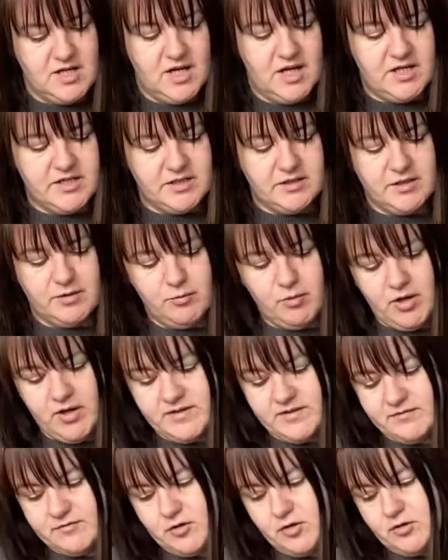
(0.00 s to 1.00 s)
I don't know why
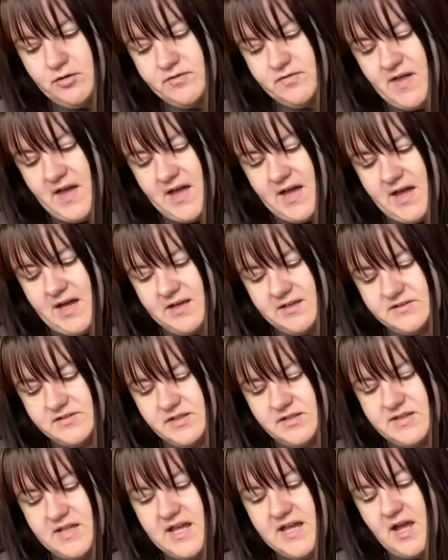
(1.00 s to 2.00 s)
they've got that. So
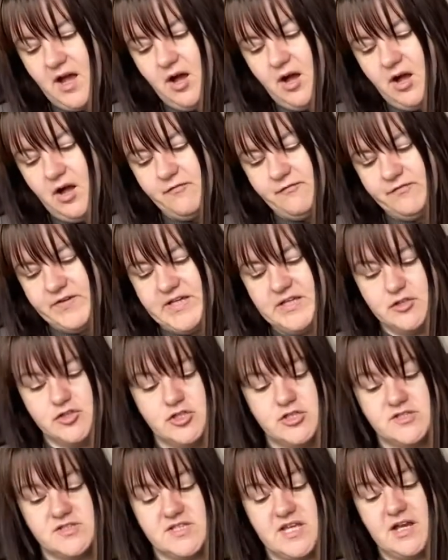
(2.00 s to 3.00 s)
they are
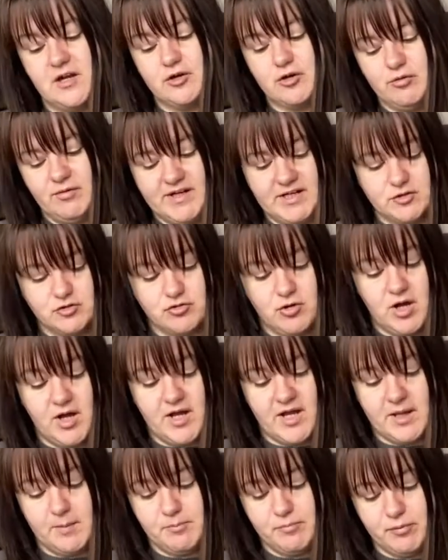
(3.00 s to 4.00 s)
features, they are quick
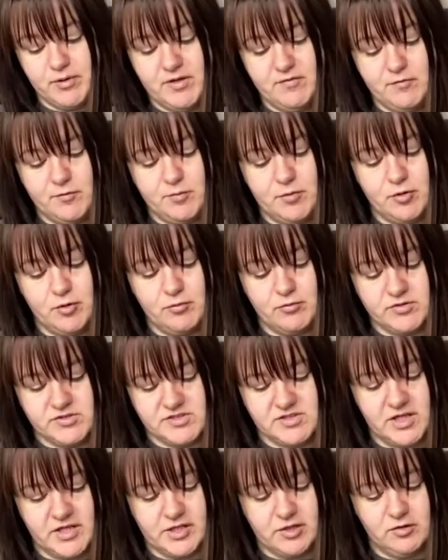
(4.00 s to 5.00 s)
dry, breathable,
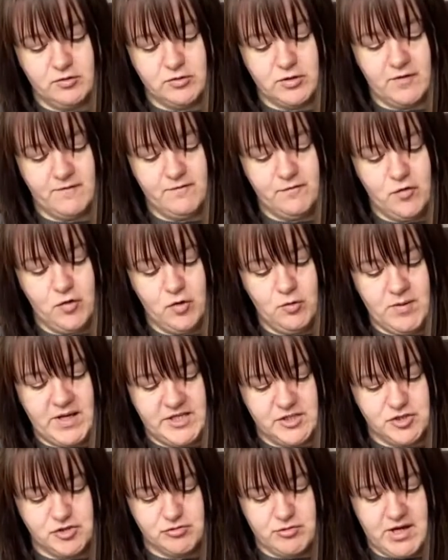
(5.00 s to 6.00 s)
recycled, 4-way
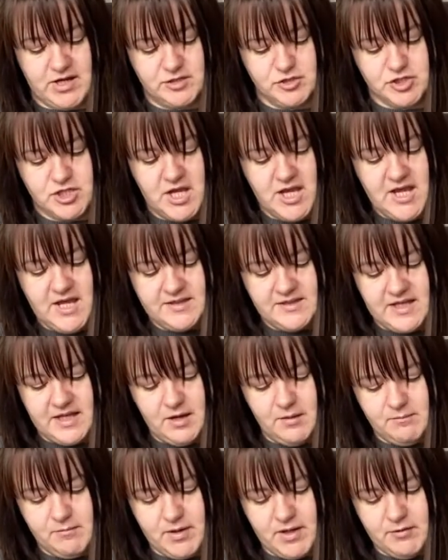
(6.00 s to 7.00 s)
stretch. They
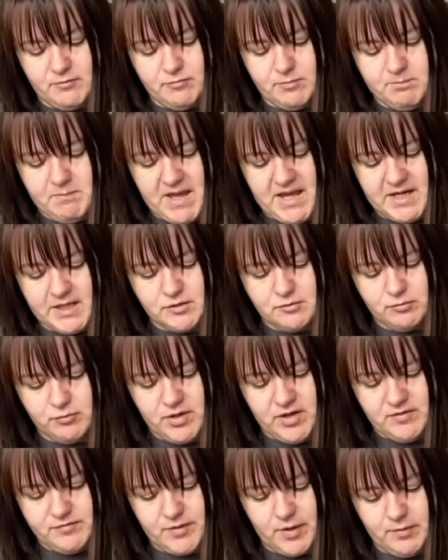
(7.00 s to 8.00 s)
are made
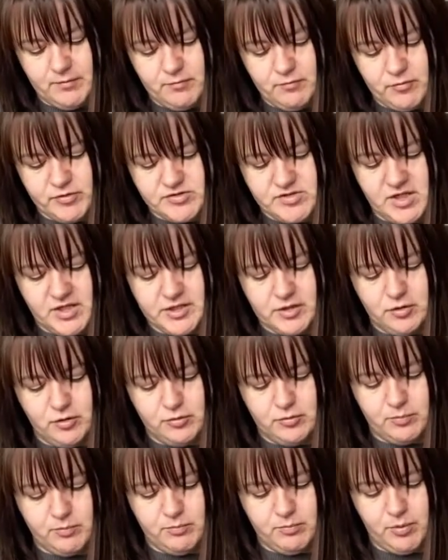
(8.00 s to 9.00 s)
with
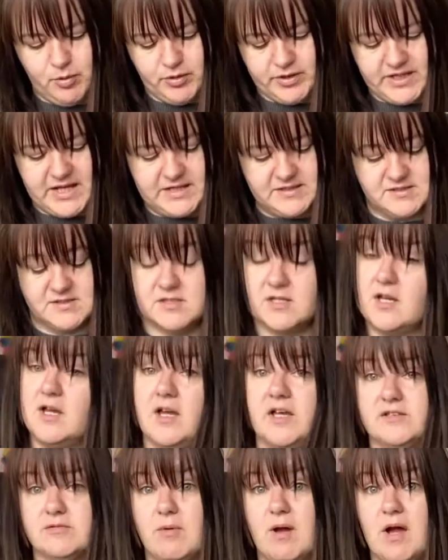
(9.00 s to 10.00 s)
recycled polyester
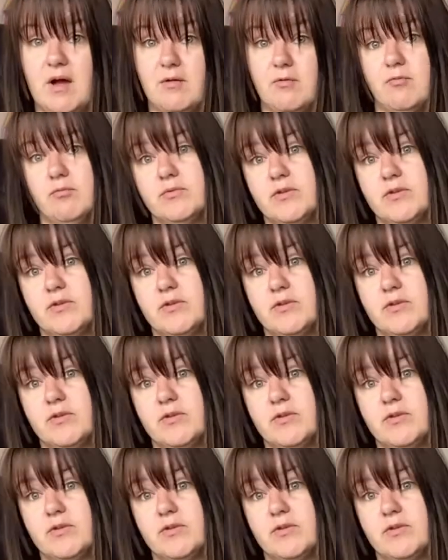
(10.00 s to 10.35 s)
as well